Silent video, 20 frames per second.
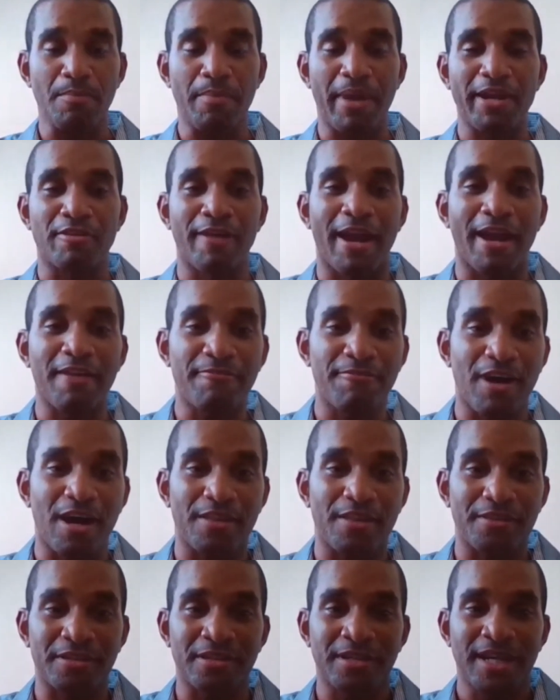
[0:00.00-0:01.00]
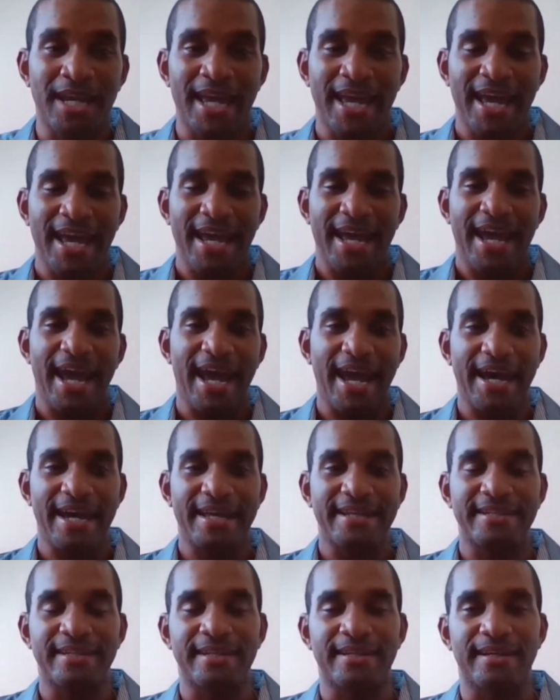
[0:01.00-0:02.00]
My grandfather
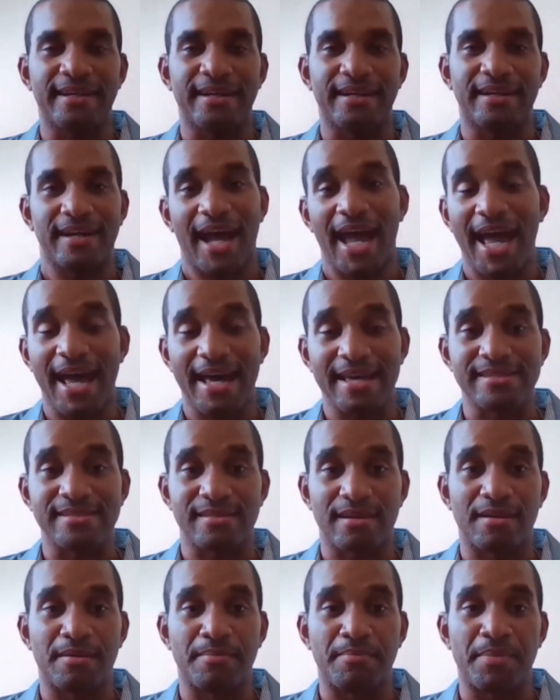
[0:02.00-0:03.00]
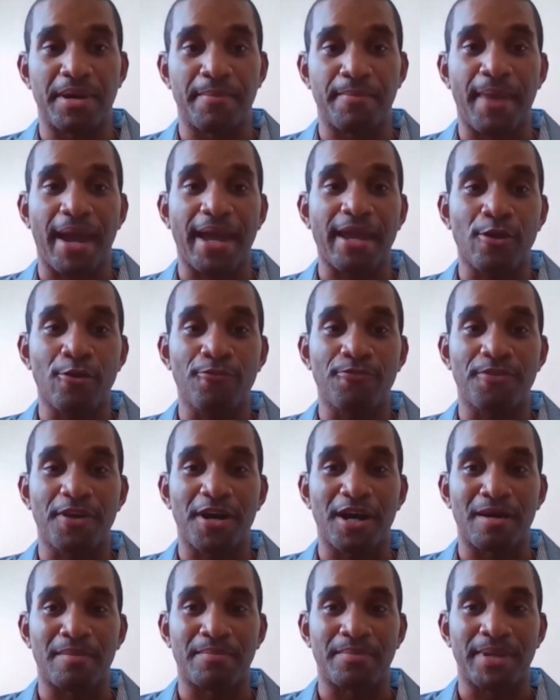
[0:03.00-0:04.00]
has a mango
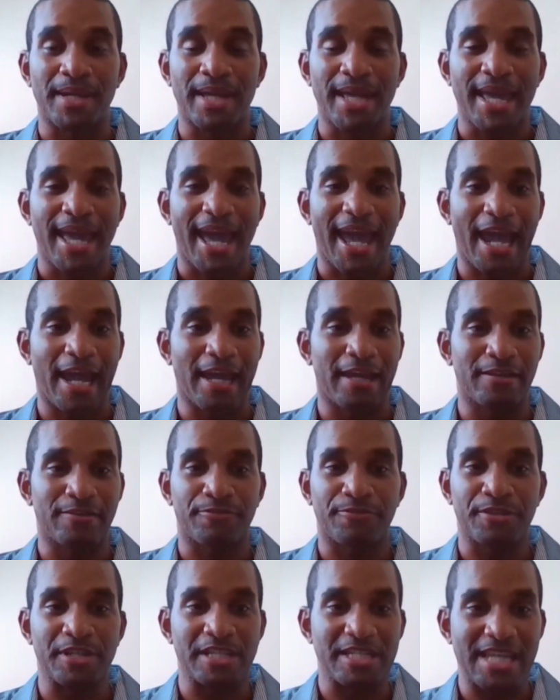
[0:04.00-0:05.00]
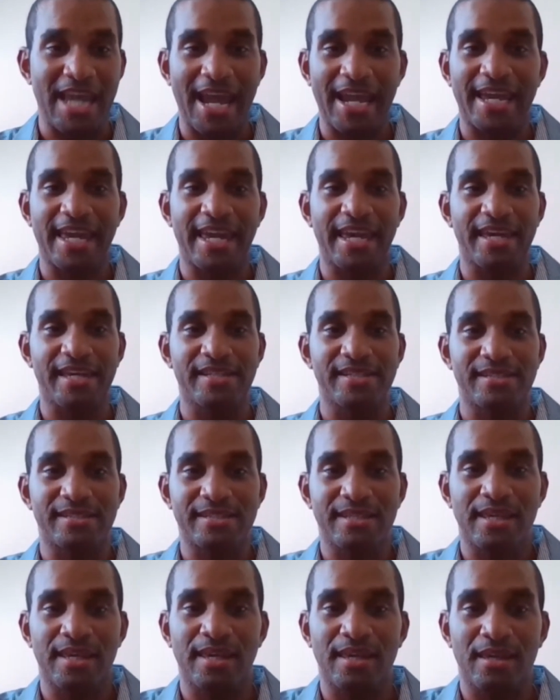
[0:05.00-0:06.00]
farm. And for
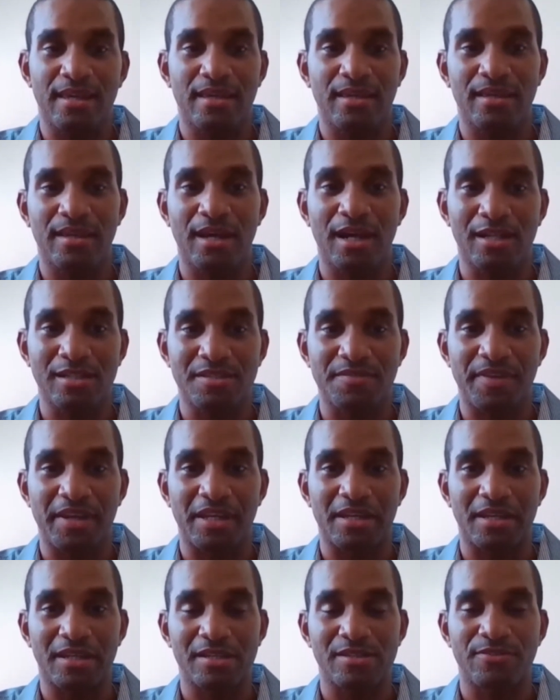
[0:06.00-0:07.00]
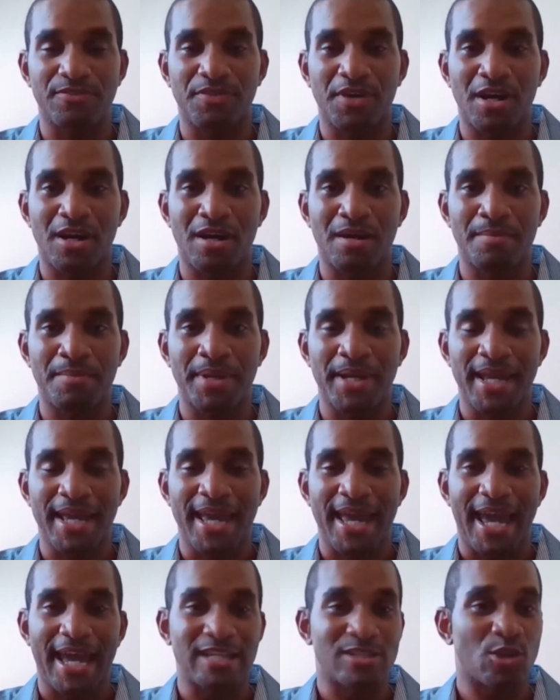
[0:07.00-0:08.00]
decades, he cultivated his farm.
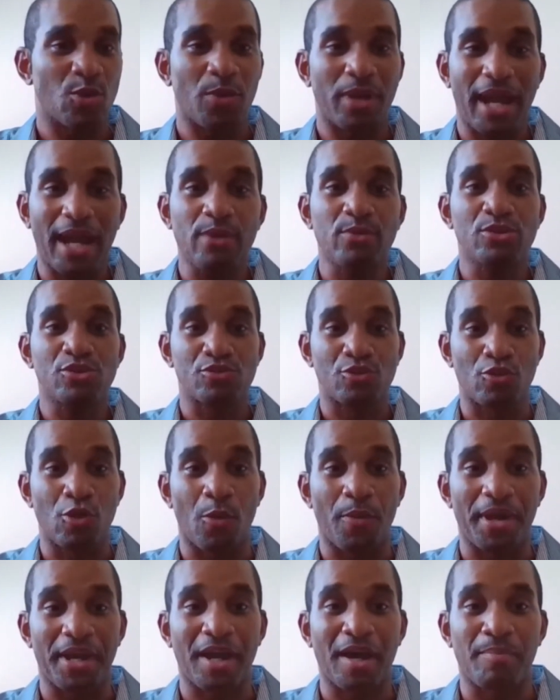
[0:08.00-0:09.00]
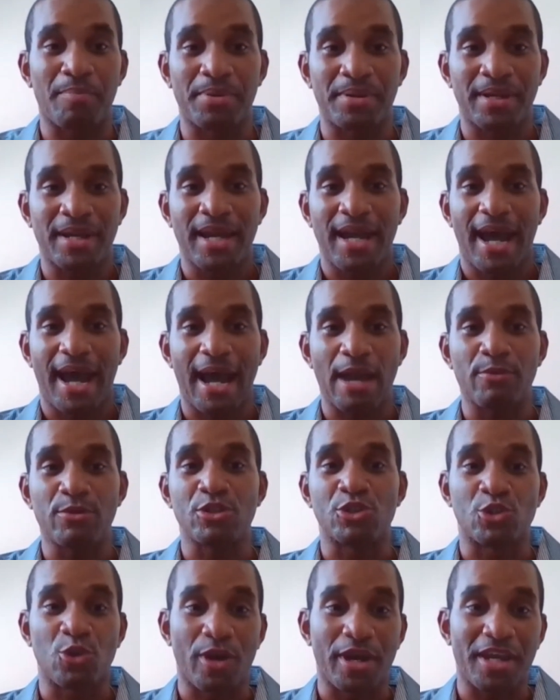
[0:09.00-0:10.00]
And so when I was growing up, I
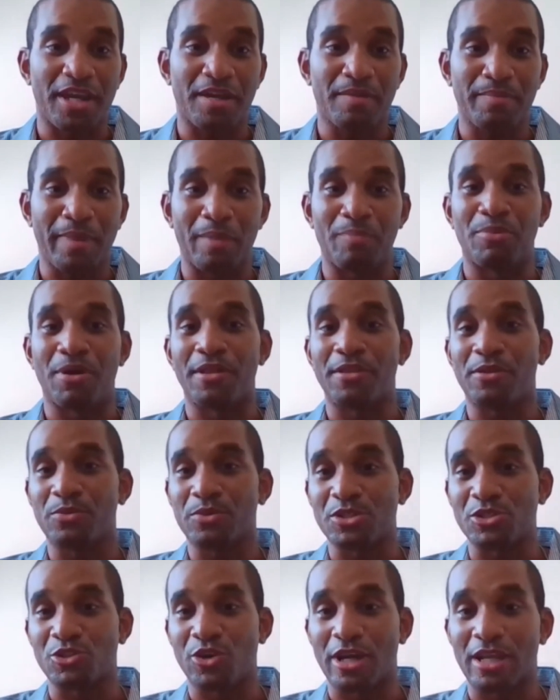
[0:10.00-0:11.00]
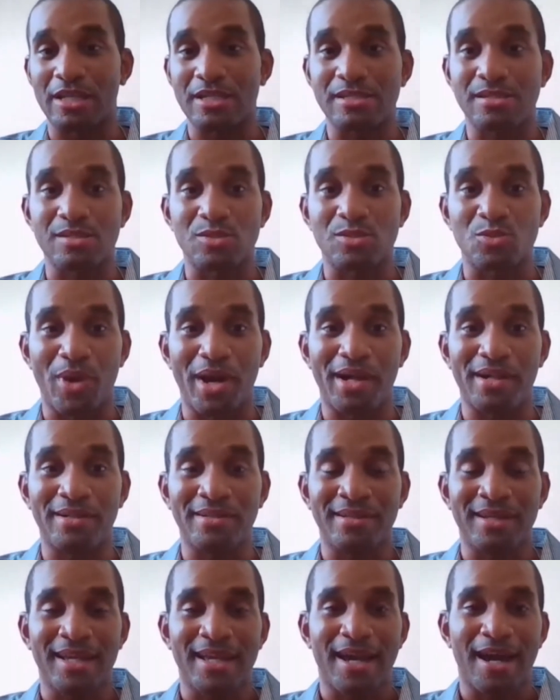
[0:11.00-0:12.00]
would join him. My brother would join us as
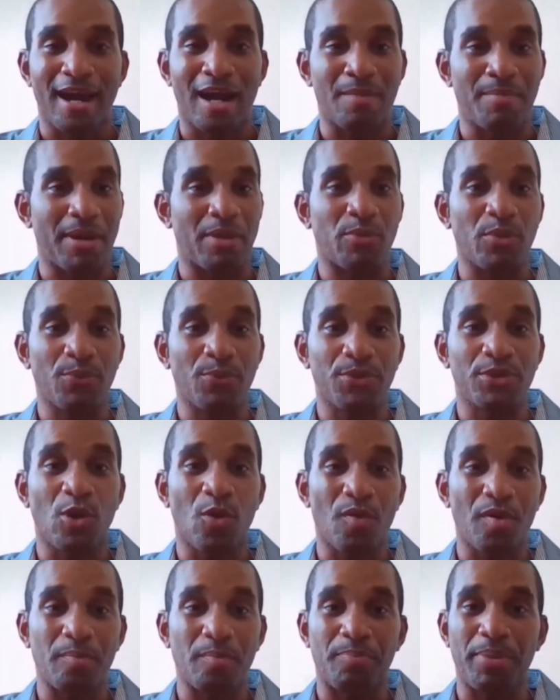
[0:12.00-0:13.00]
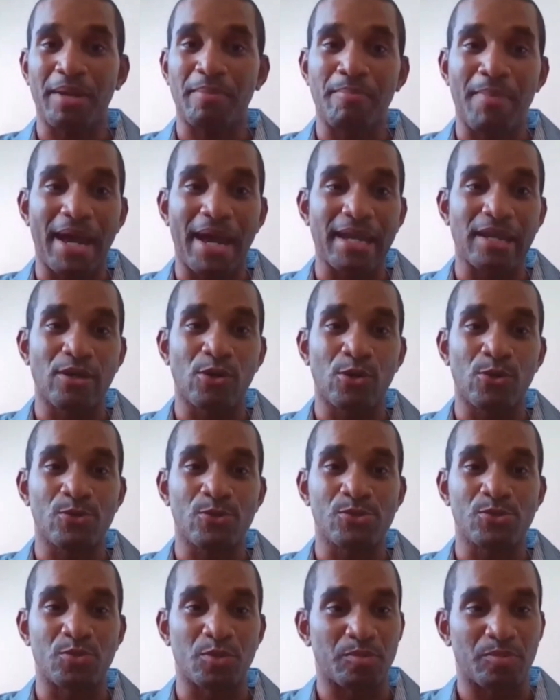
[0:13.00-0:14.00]
well. And we would go and pick
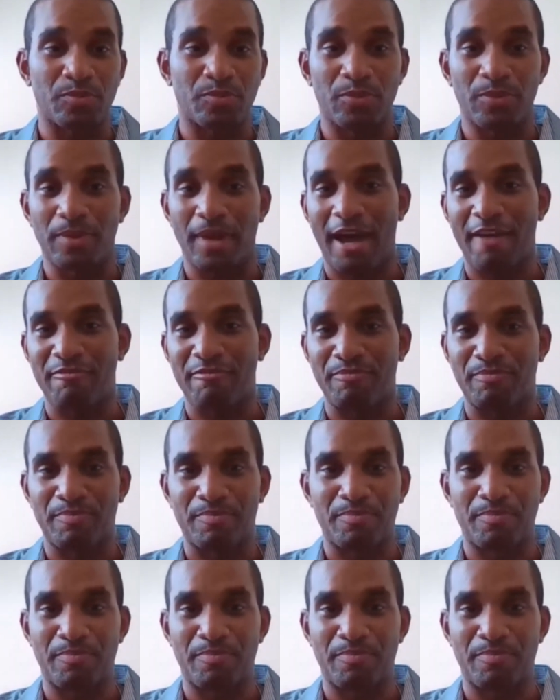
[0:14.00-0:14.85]
mangoes. We'd have